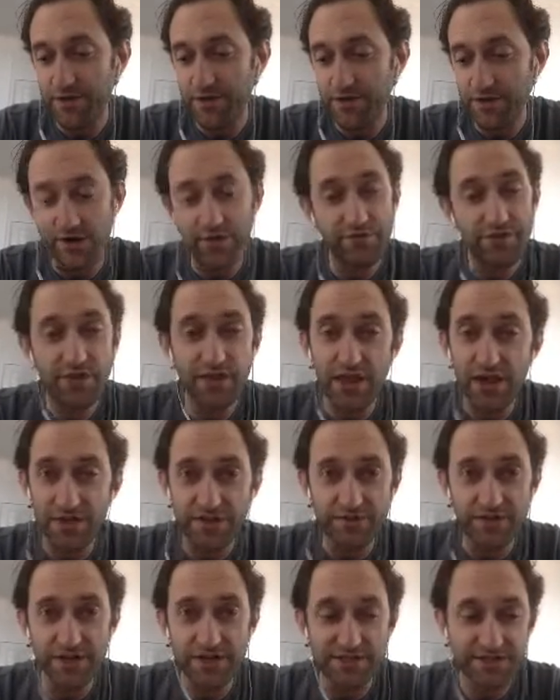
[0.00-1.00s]
You have a lot
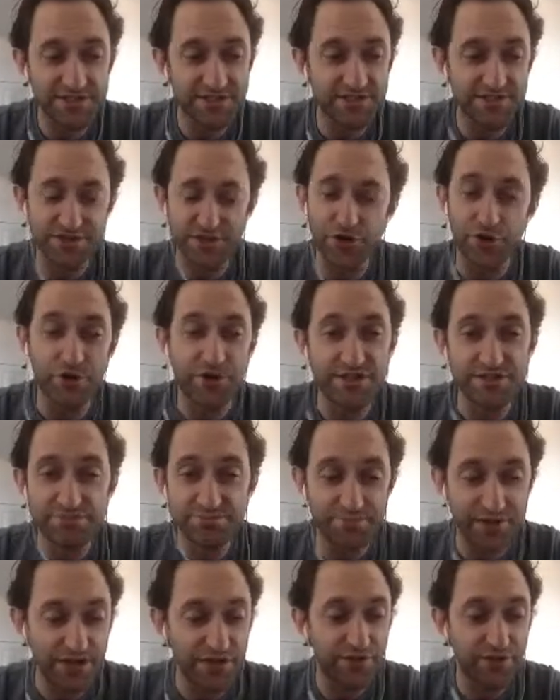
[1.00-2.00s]
of answers, you know, his
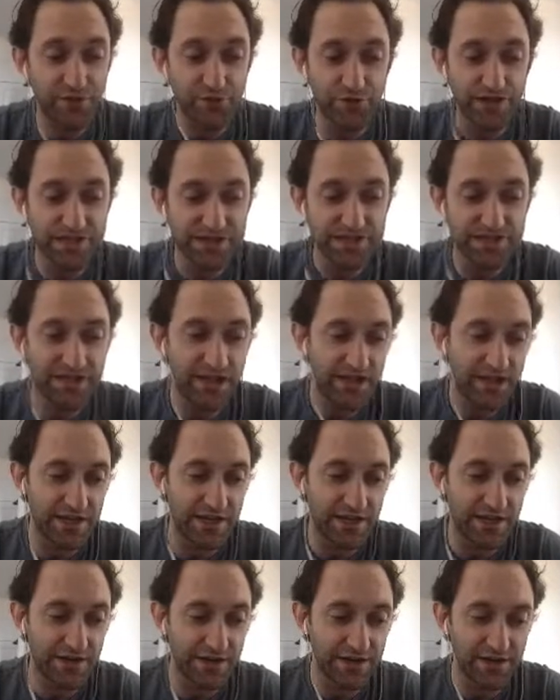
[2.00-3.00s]
big threats
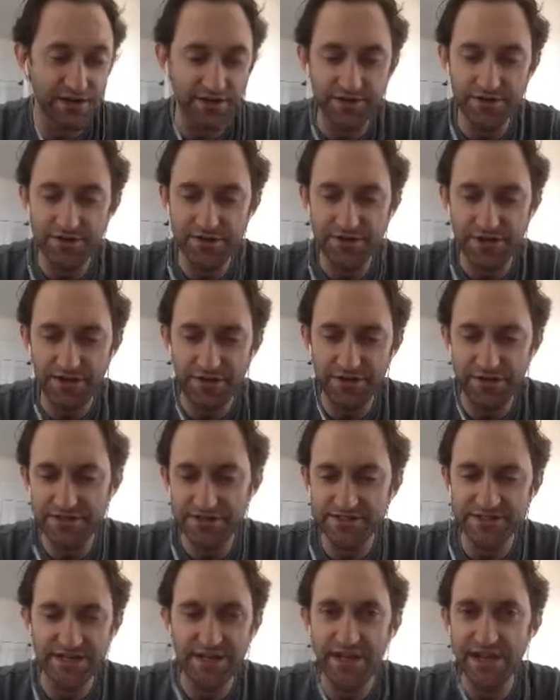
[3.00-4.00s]
like I think
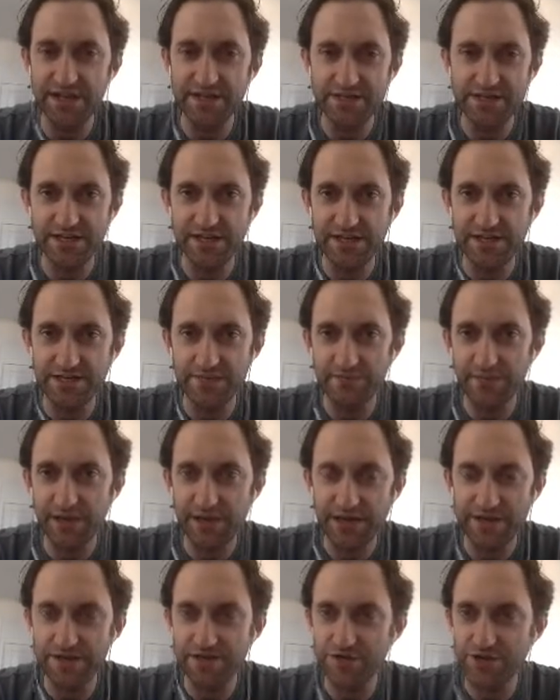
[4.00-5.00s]
it's an 8/8
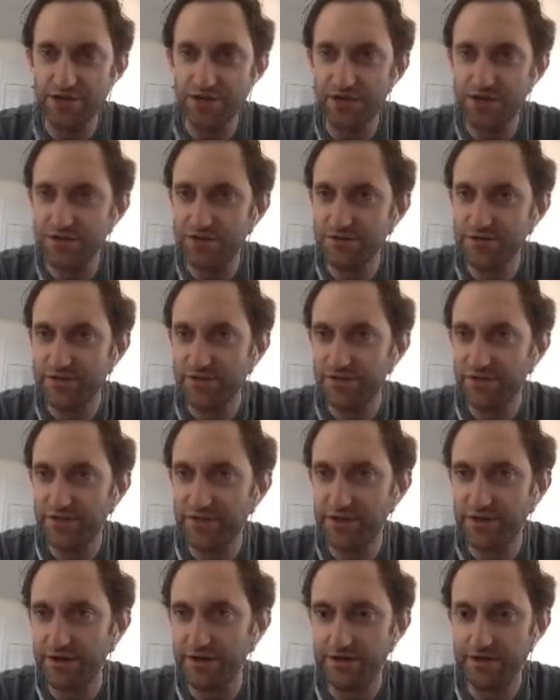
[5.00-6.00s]
Magnetron or
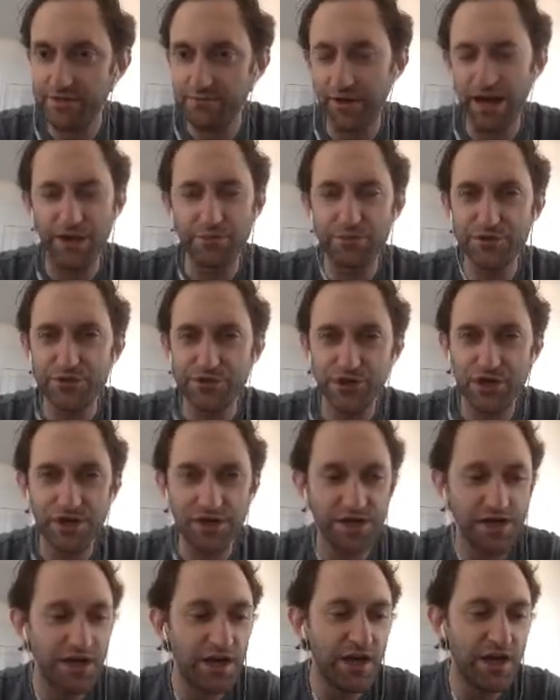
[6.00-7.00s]
something,
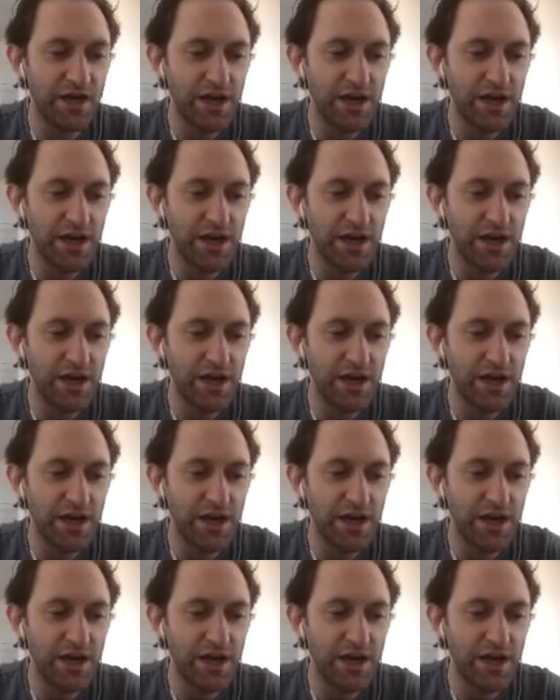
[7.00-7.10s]
Magmatron.